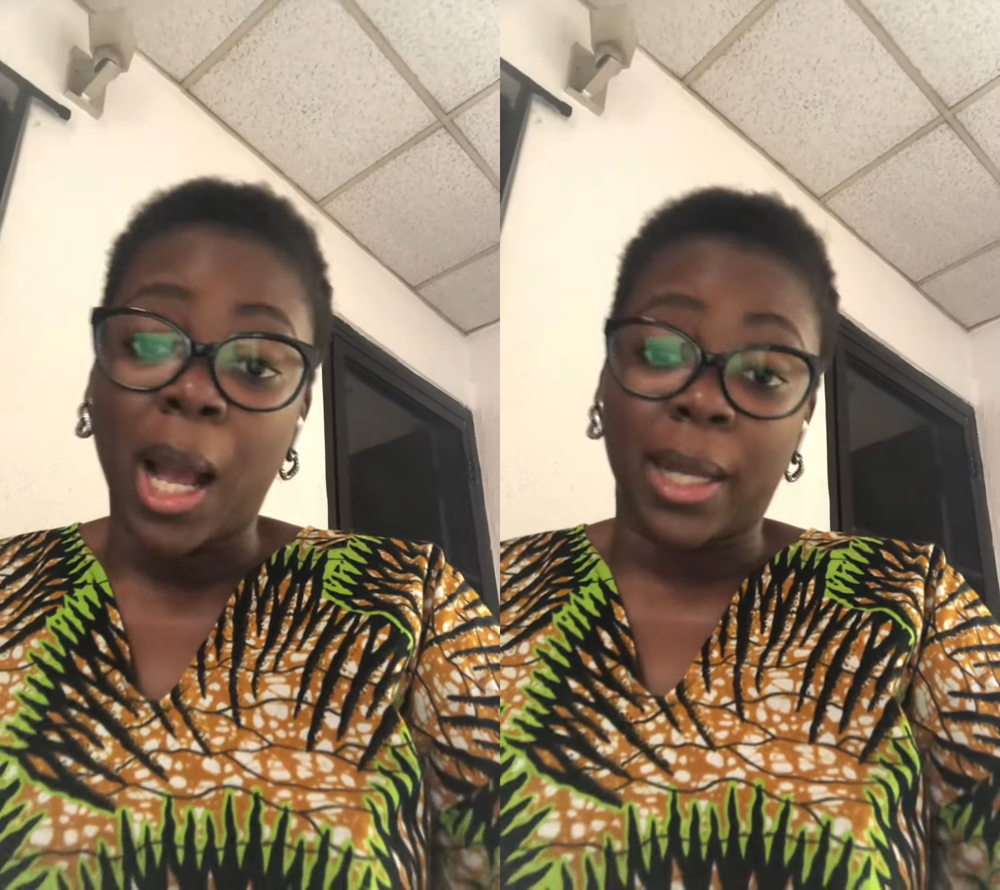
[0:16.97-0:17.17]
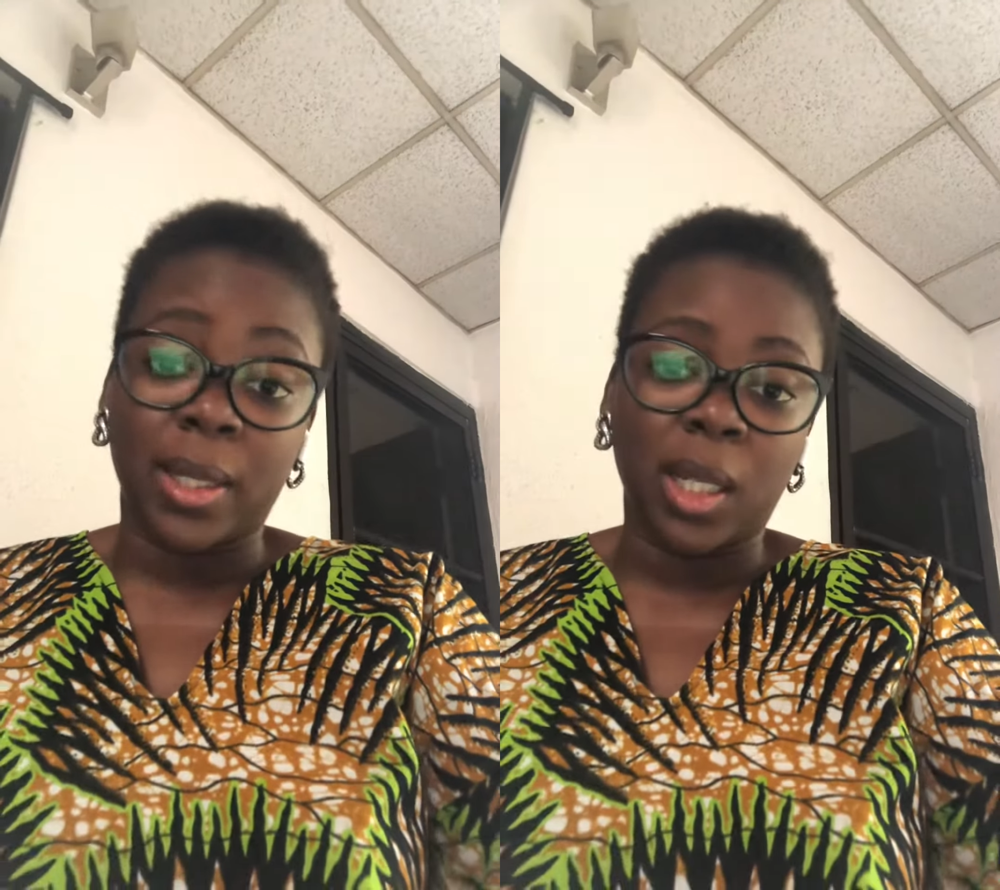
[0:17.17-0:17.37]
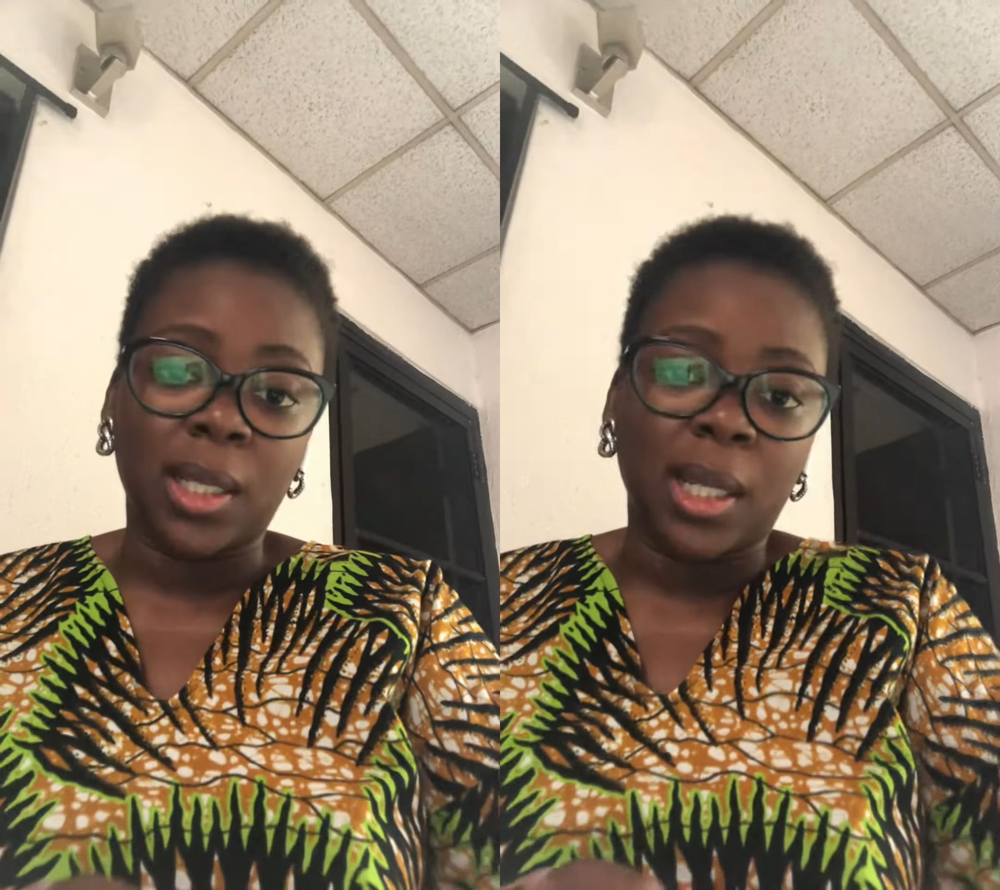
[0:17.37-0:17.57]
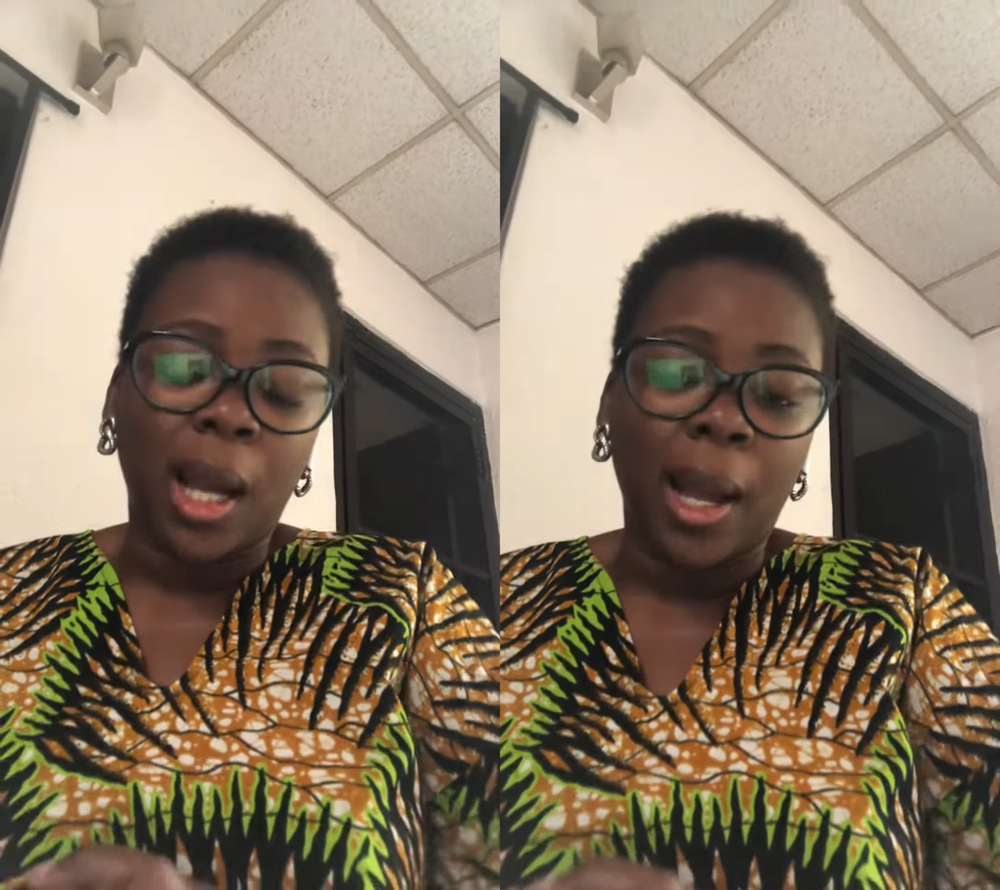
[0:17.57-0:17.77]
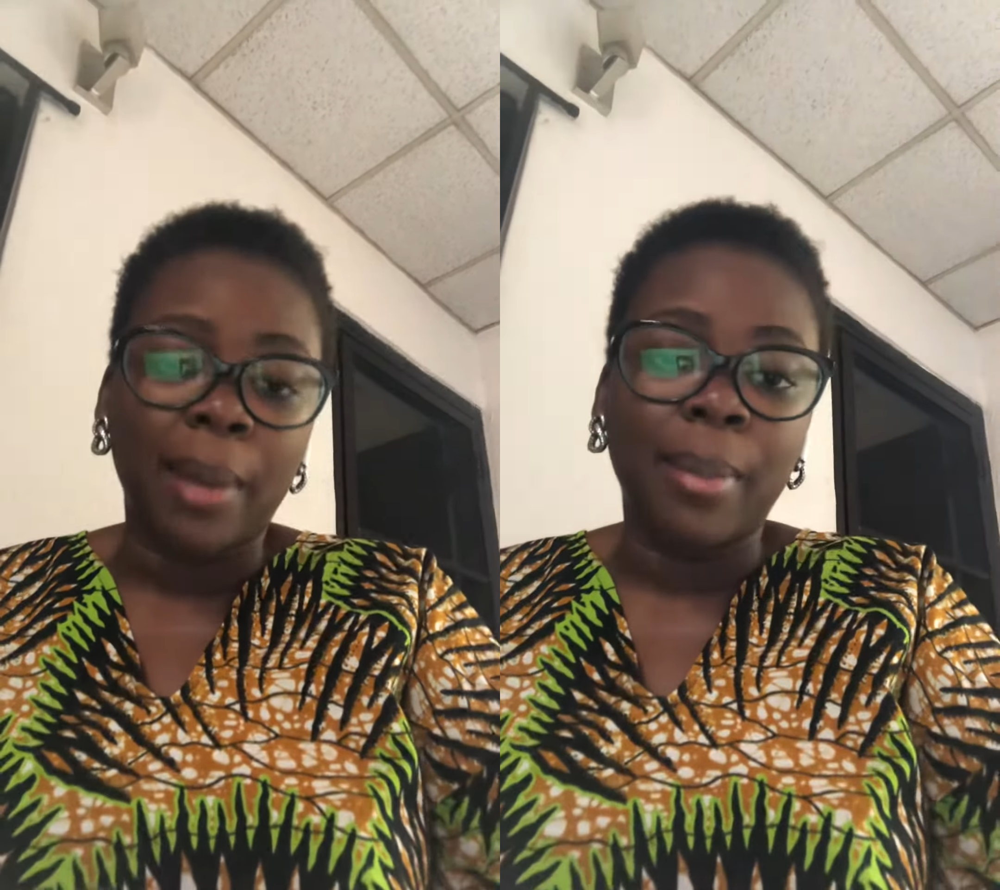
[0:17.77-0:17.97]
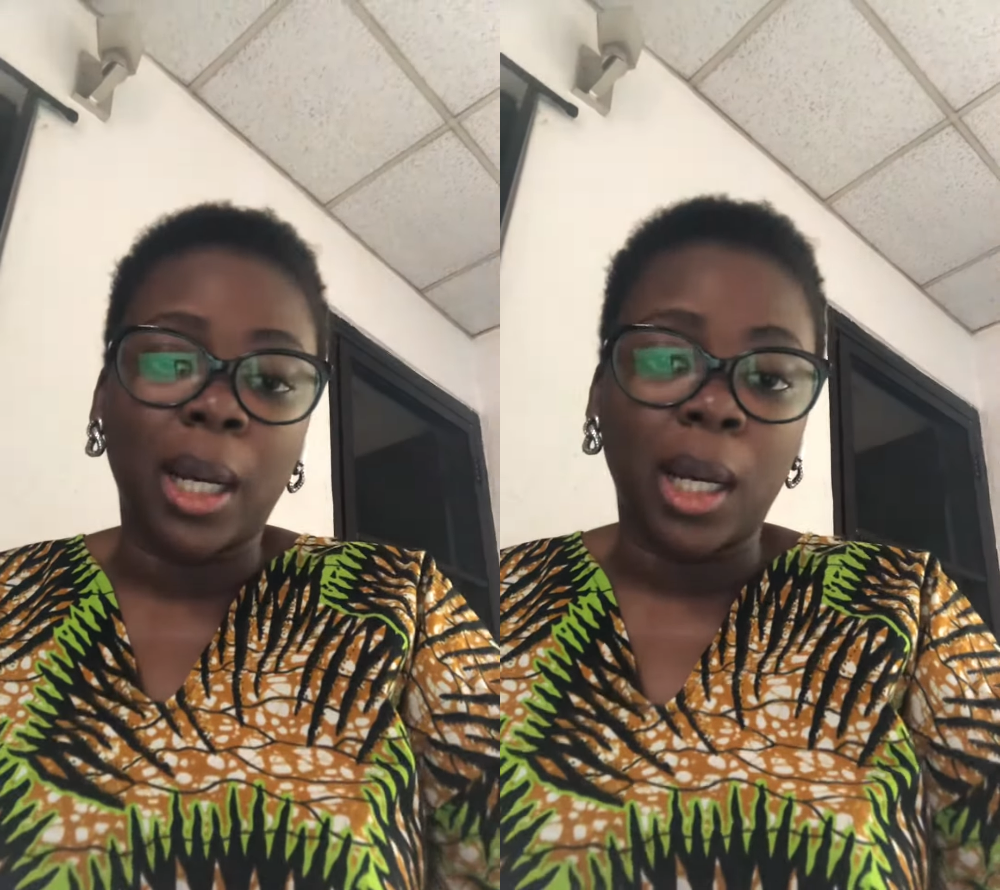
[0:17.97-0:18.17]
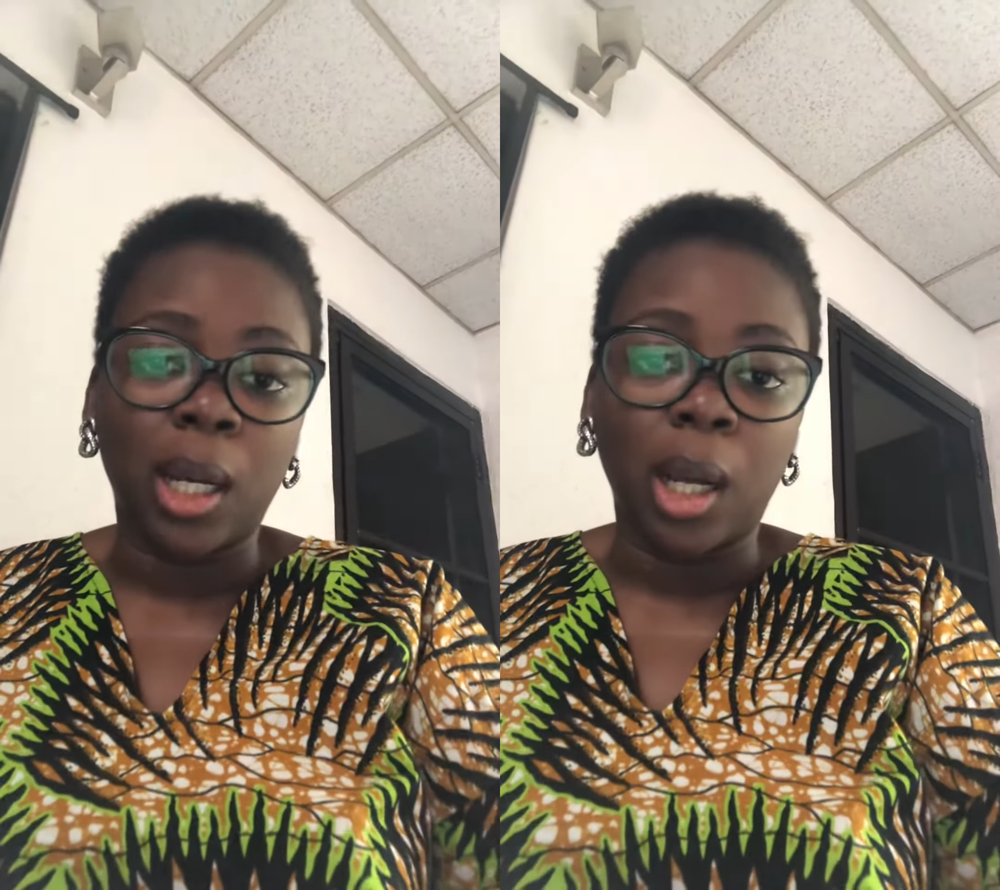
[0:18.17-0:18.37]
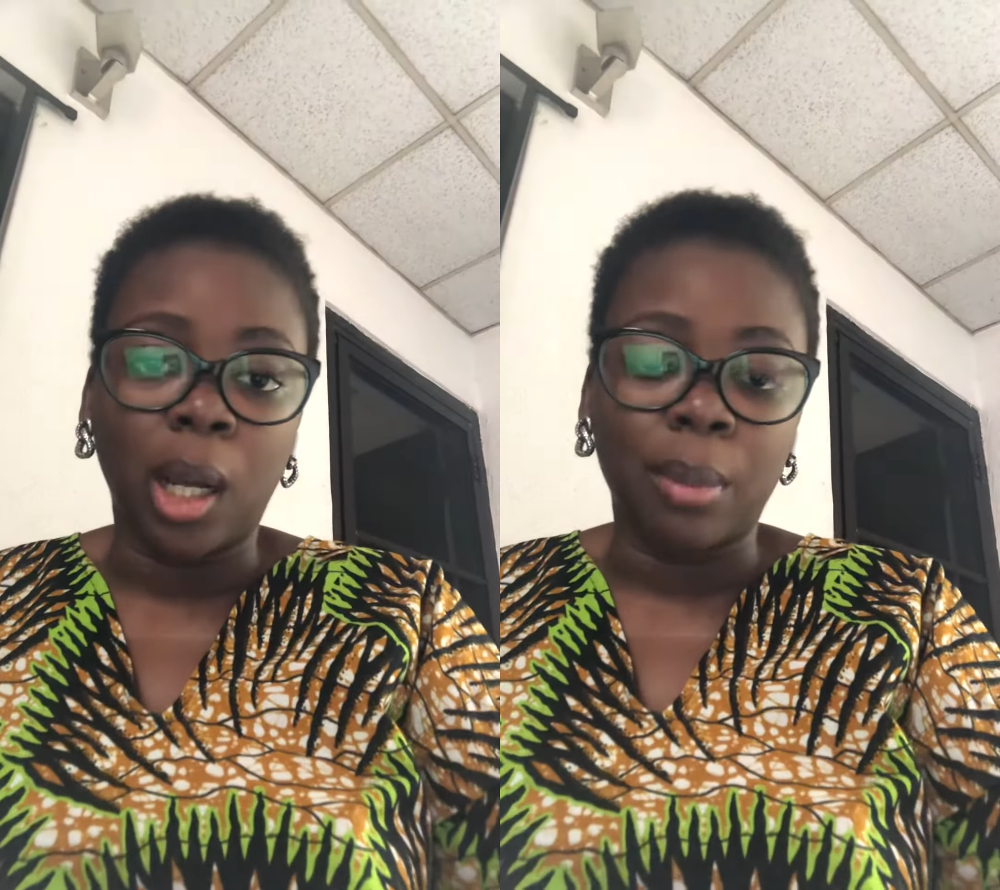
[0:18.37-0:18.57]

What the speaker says: I started HIMA